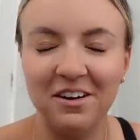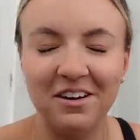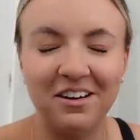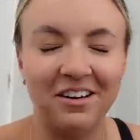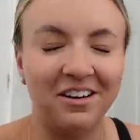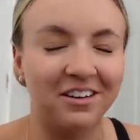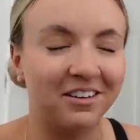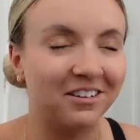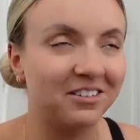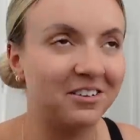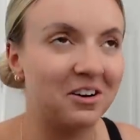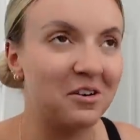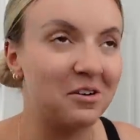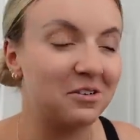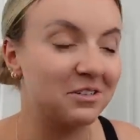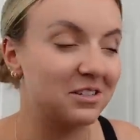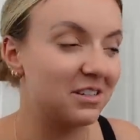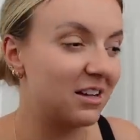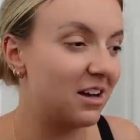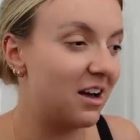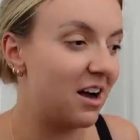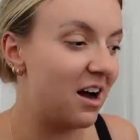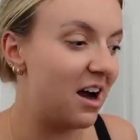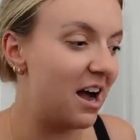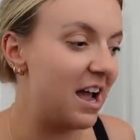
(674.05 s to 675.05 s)
Oh god.
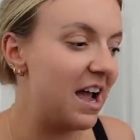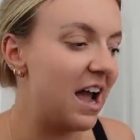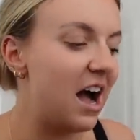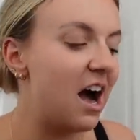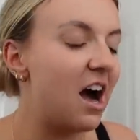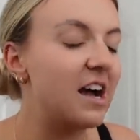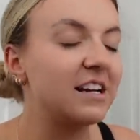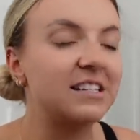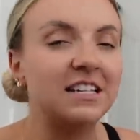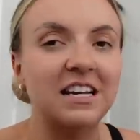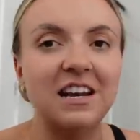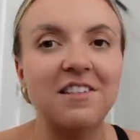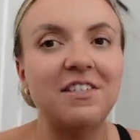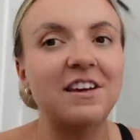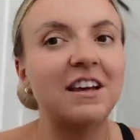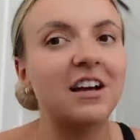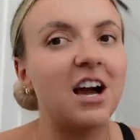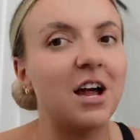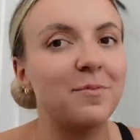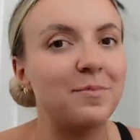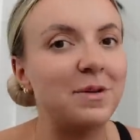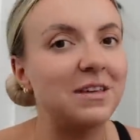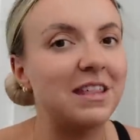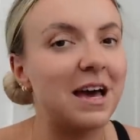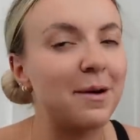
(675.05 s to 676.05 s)
I, I didn't think
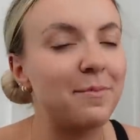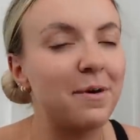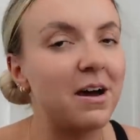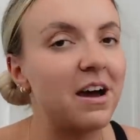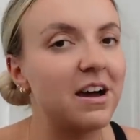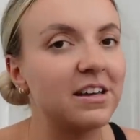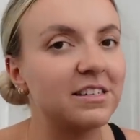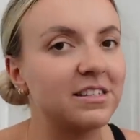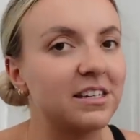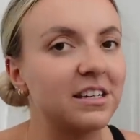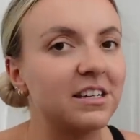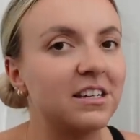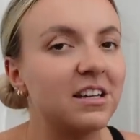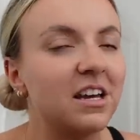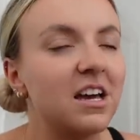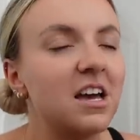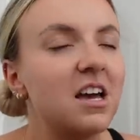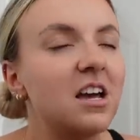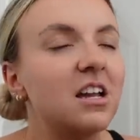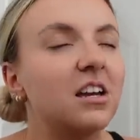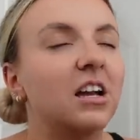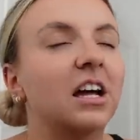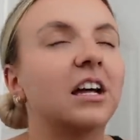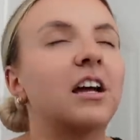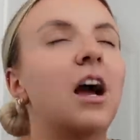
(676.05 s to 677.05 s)
I'd be that person.
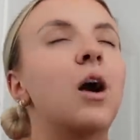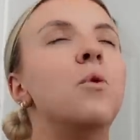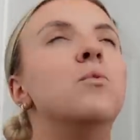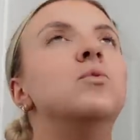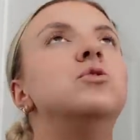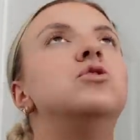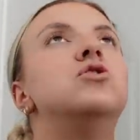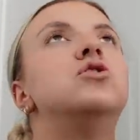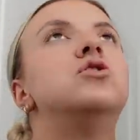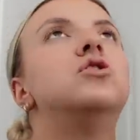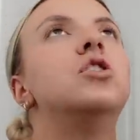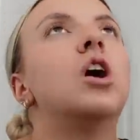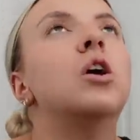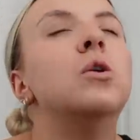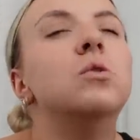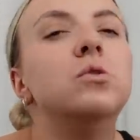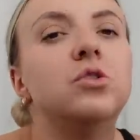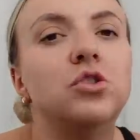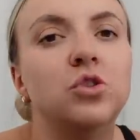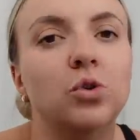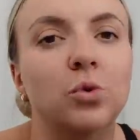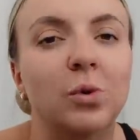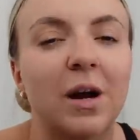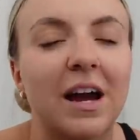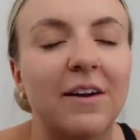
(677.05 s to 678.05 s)
Like I was so
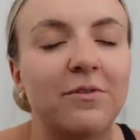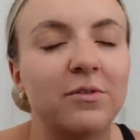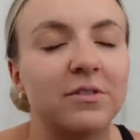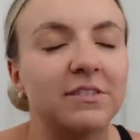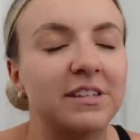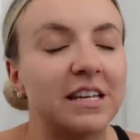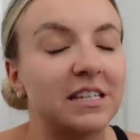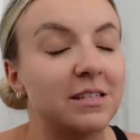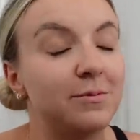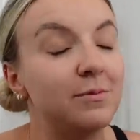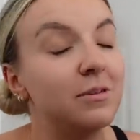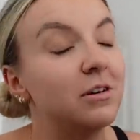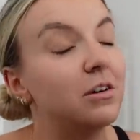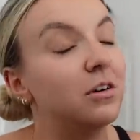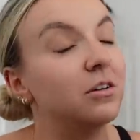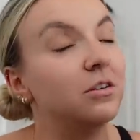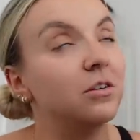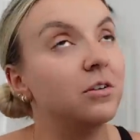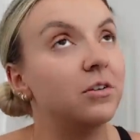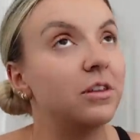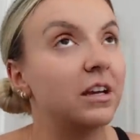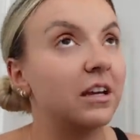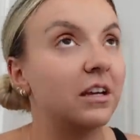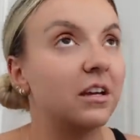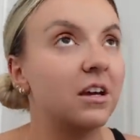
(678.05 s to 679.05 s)
sure. Everyone says to me, "Oh,
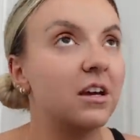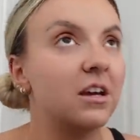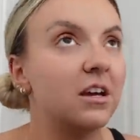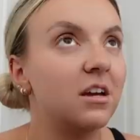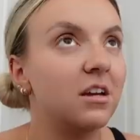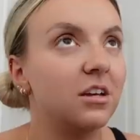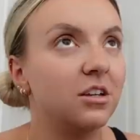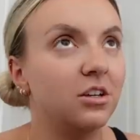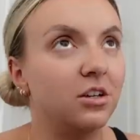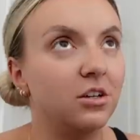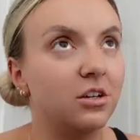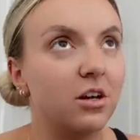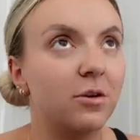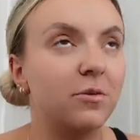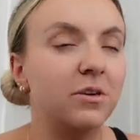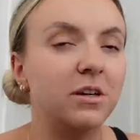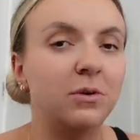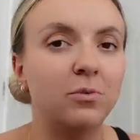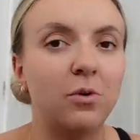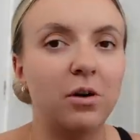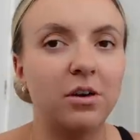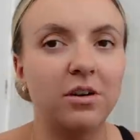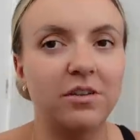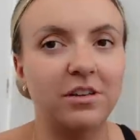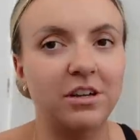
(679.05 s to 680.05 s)
you think you know what you
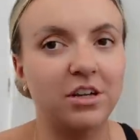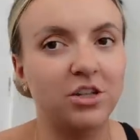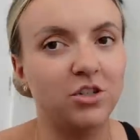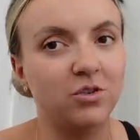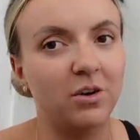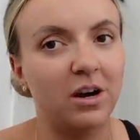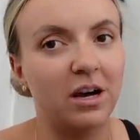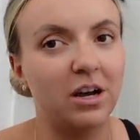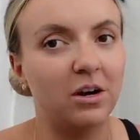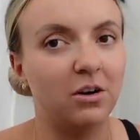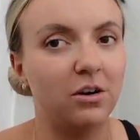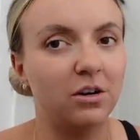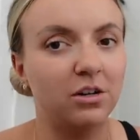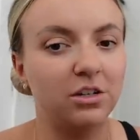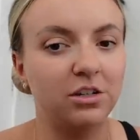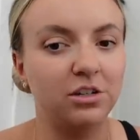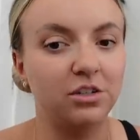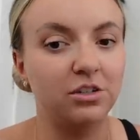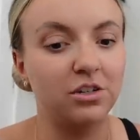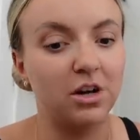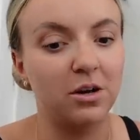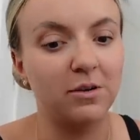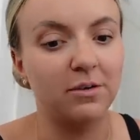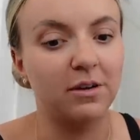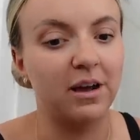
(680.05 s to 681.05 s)
want, and then you try it on, you
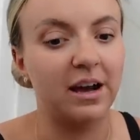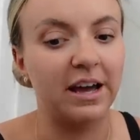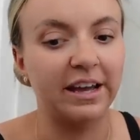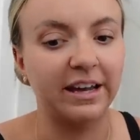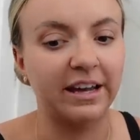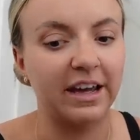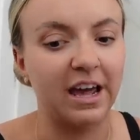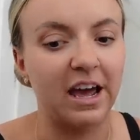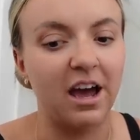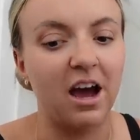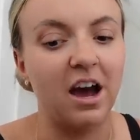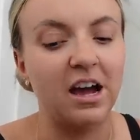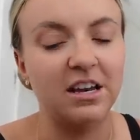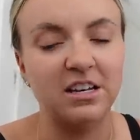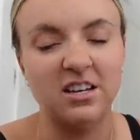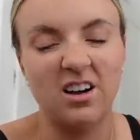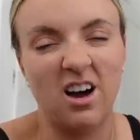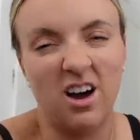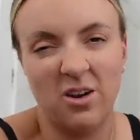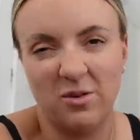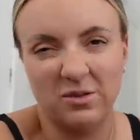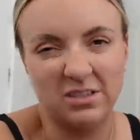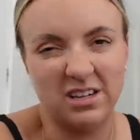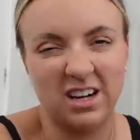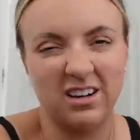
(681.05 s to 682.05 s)
don't like it." I,
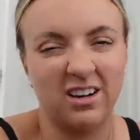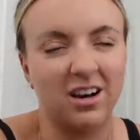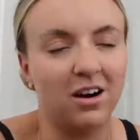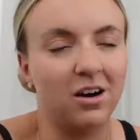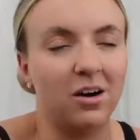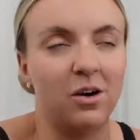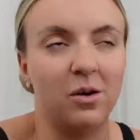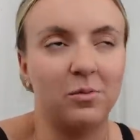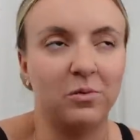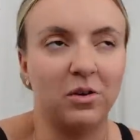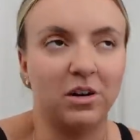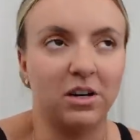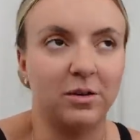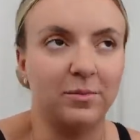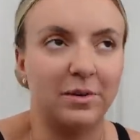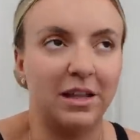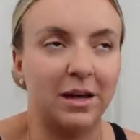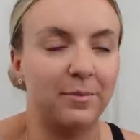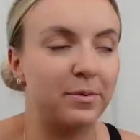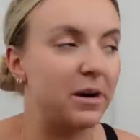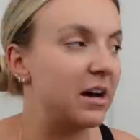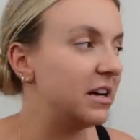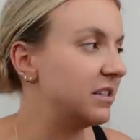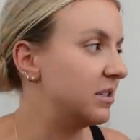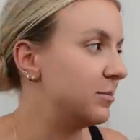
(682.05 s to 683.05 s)
I was like, "Oh, I'm not gonna be
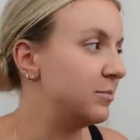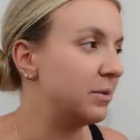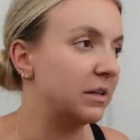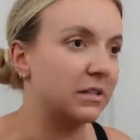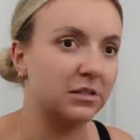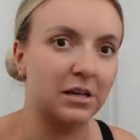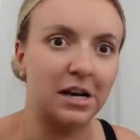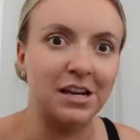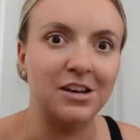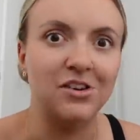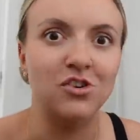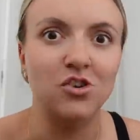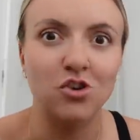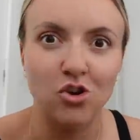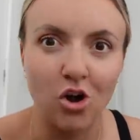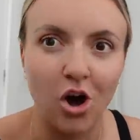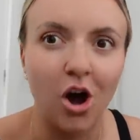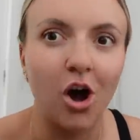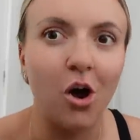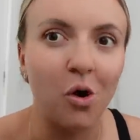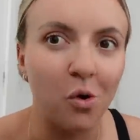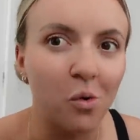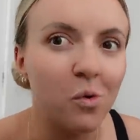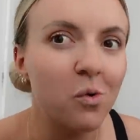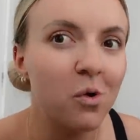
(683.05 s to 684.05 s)
that person because I
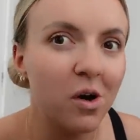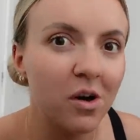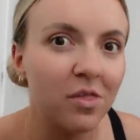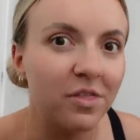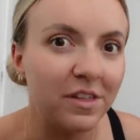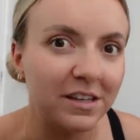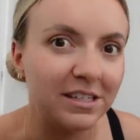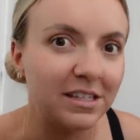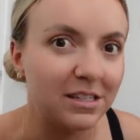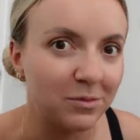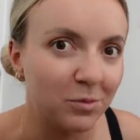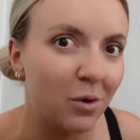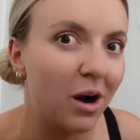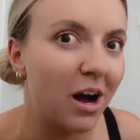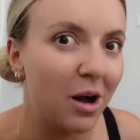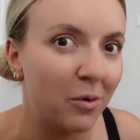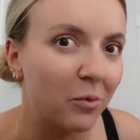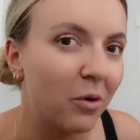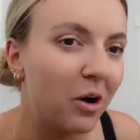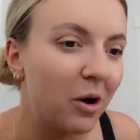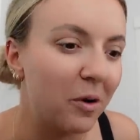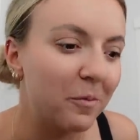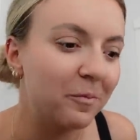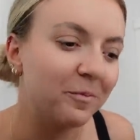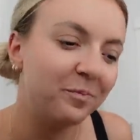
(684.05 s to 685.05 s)
know this is what I
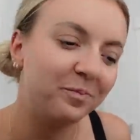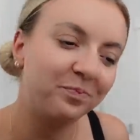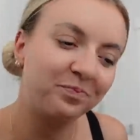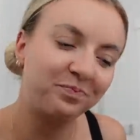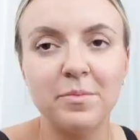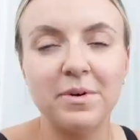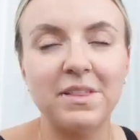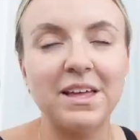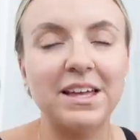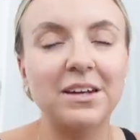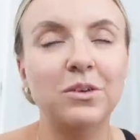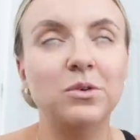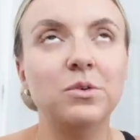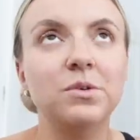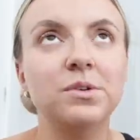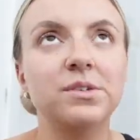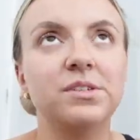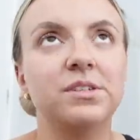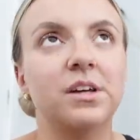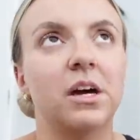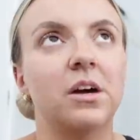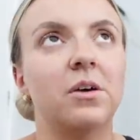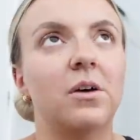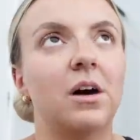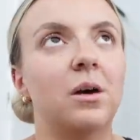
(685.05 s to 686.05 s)
want." But then
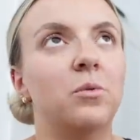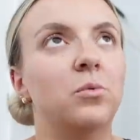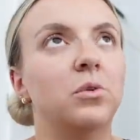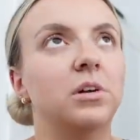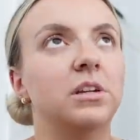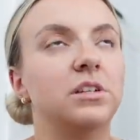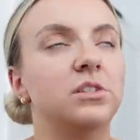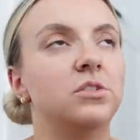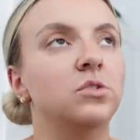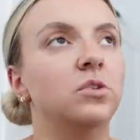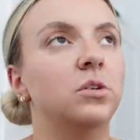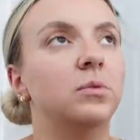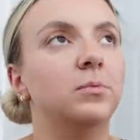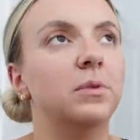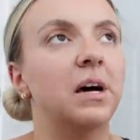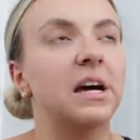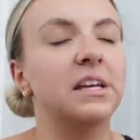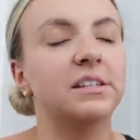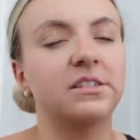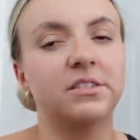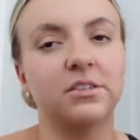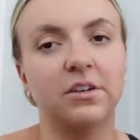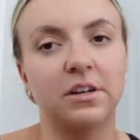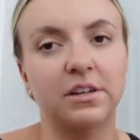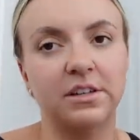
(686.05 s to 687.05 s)
also, I wanted to normalize.
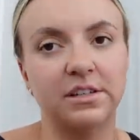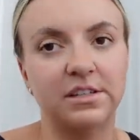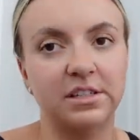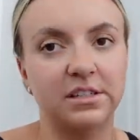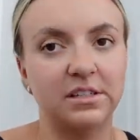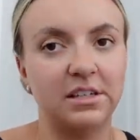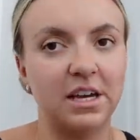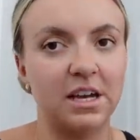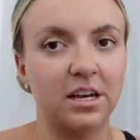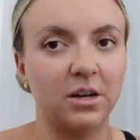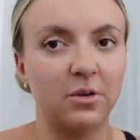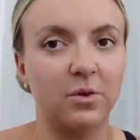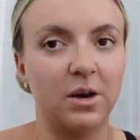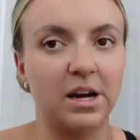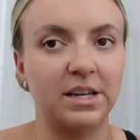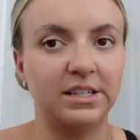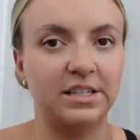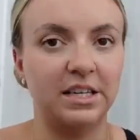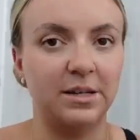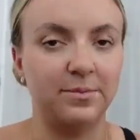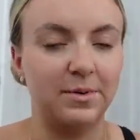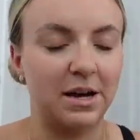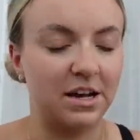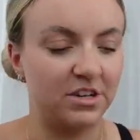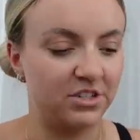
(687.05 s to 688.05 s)
Sorry, this is getting quite
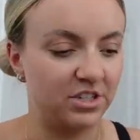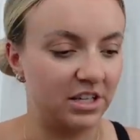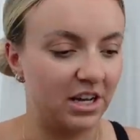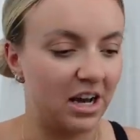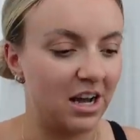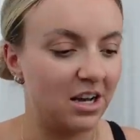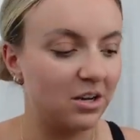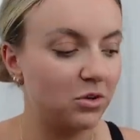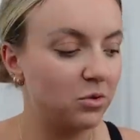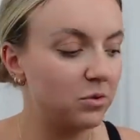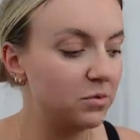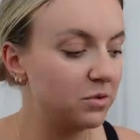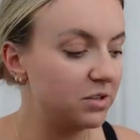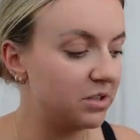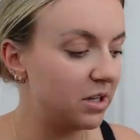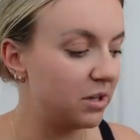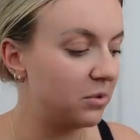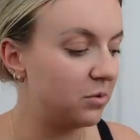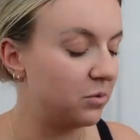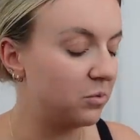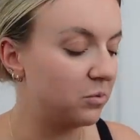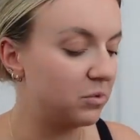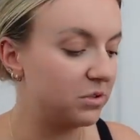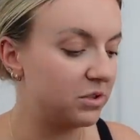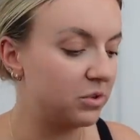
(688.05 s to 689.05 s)
deep actually. I
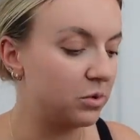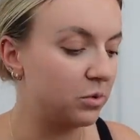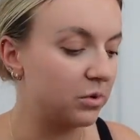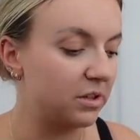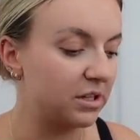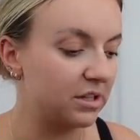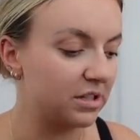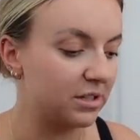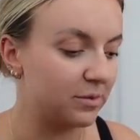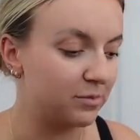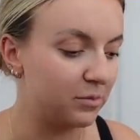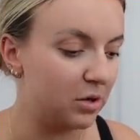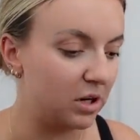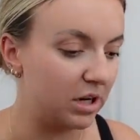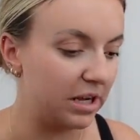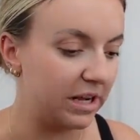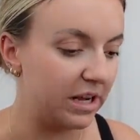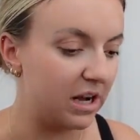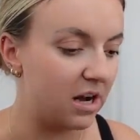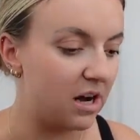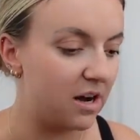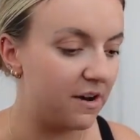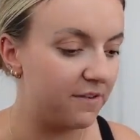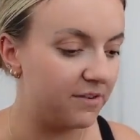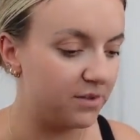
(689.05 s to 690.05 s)
also was talking to Molly
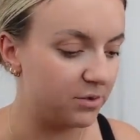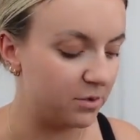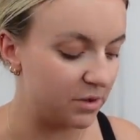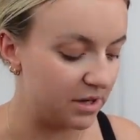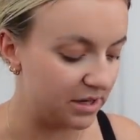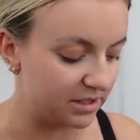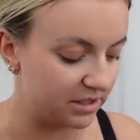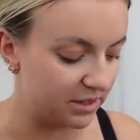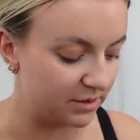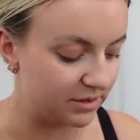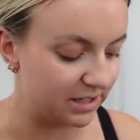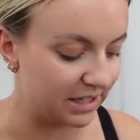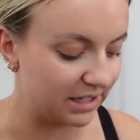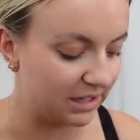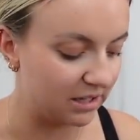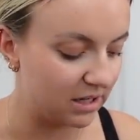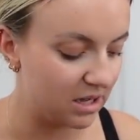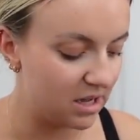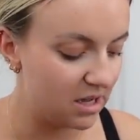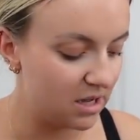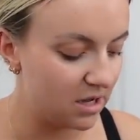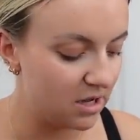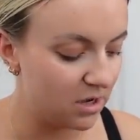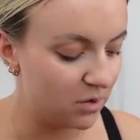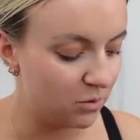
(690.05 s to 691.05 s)
afterwards. I was like,
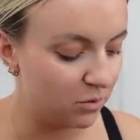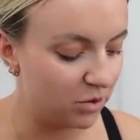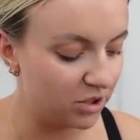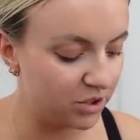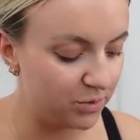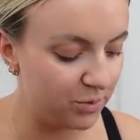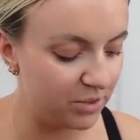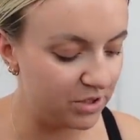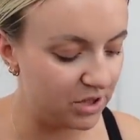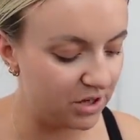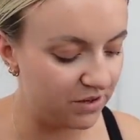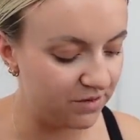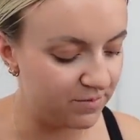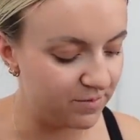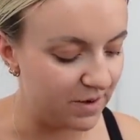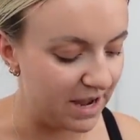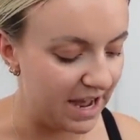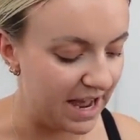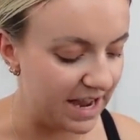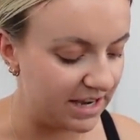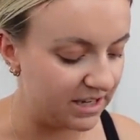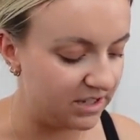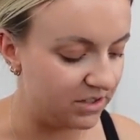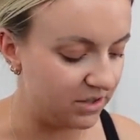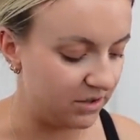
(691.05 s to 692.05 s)
"What should we do for my
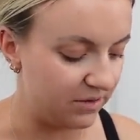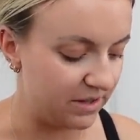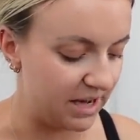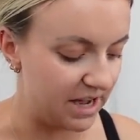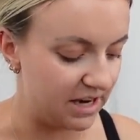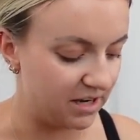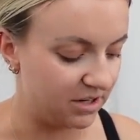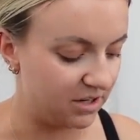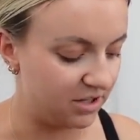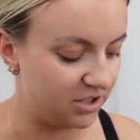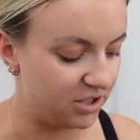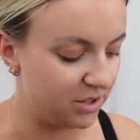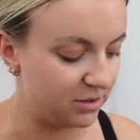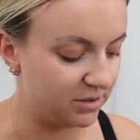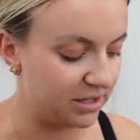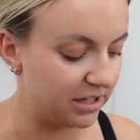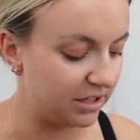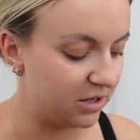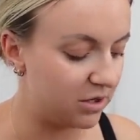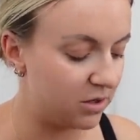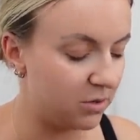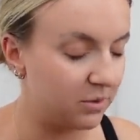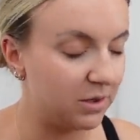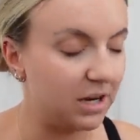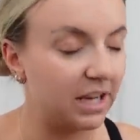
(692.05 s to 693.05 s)
hen do then?" And she was
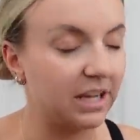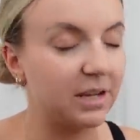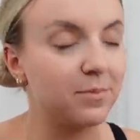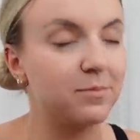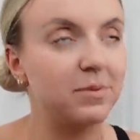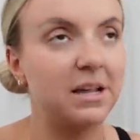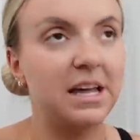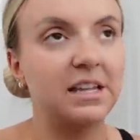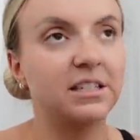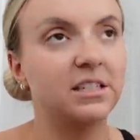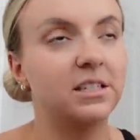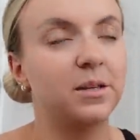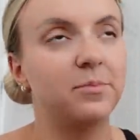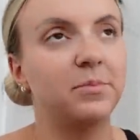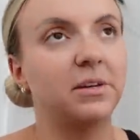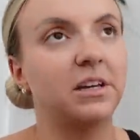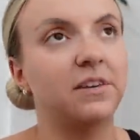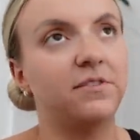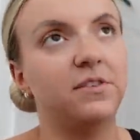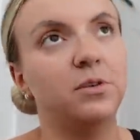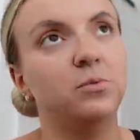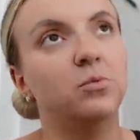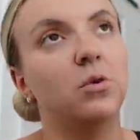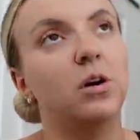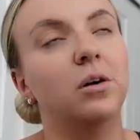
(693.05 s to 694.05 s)
like, "Oh, well, I can plan something
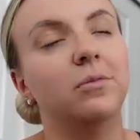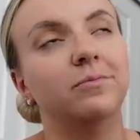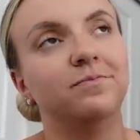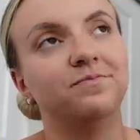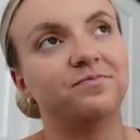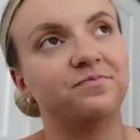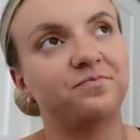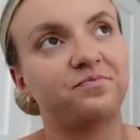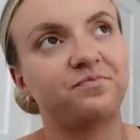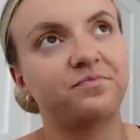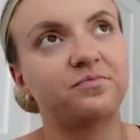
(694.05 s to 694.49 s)
if you want.